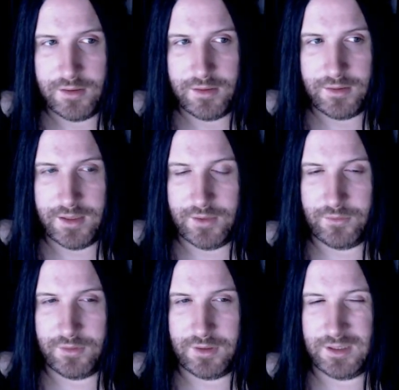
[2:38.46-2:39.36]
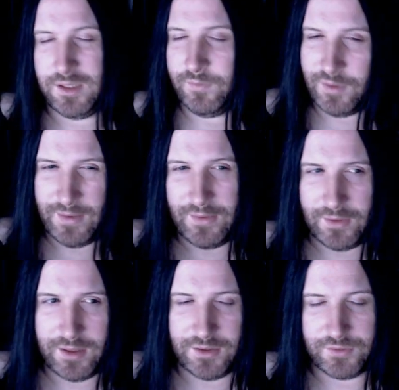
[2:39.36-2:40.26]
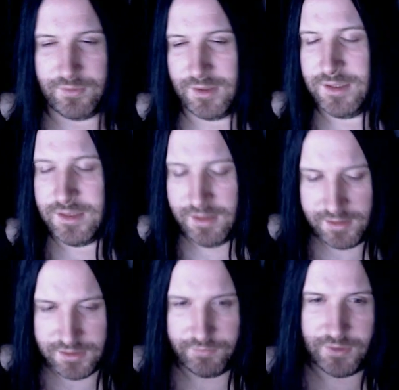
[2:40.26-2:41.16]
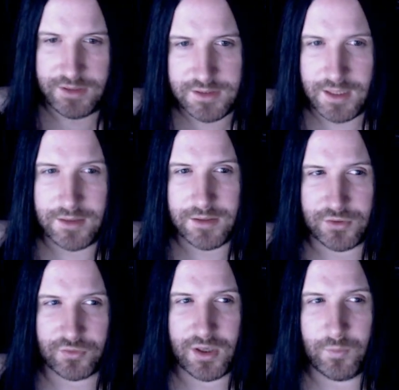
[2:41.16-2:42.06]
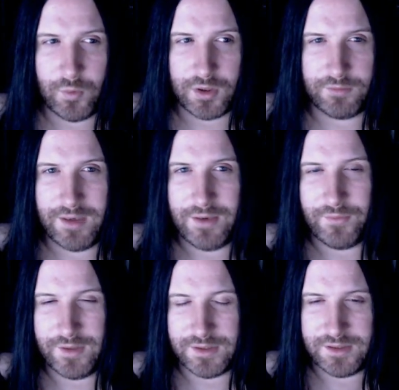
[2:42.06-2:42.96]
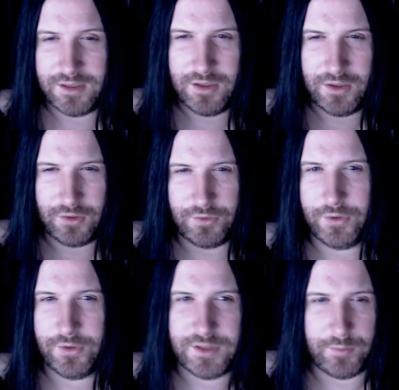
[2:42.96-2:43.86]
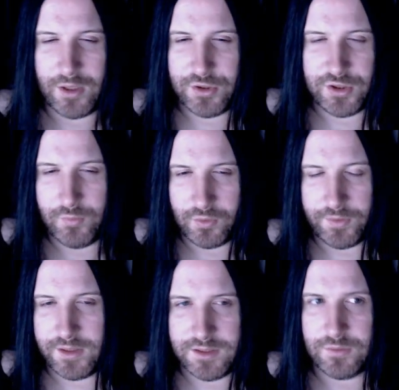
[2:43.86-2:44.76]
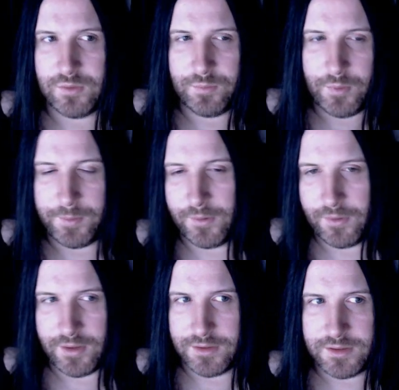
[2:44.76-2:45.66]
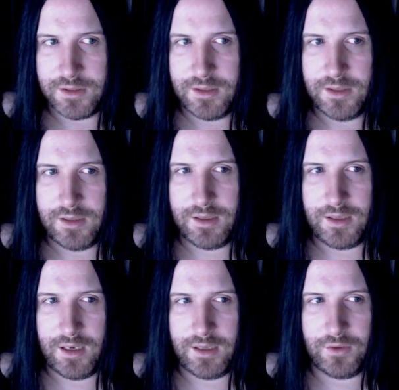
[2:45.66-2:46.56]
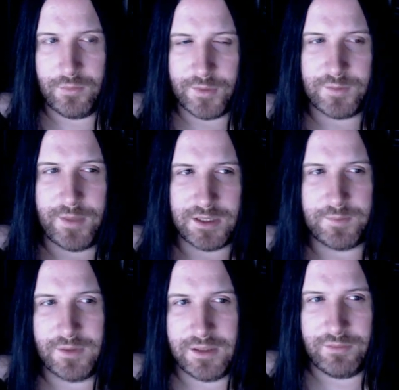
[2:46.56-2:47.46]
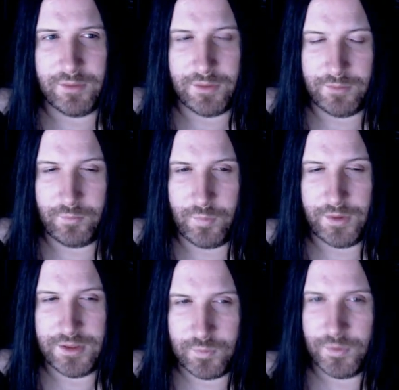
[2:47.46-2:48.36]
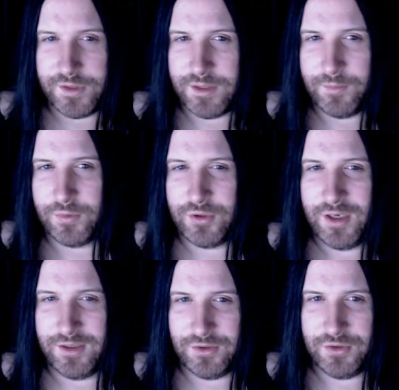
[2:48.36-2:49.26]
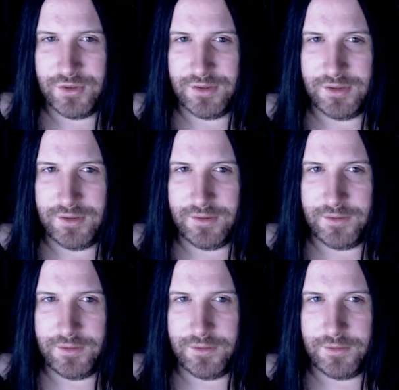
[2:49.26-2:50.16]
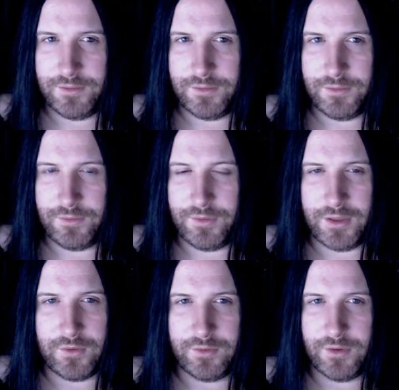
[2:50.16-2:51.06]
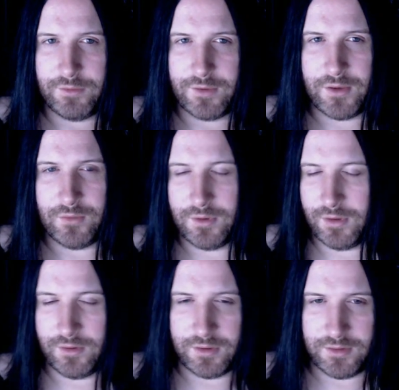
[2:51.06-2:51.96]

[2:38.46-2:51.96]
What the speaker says: Now, GitFlow outlines release tags and release candidates to try and work around this dirty branching model they seem to have popularized, and it almost begs belief that with this one simple change, they could have got it right all along.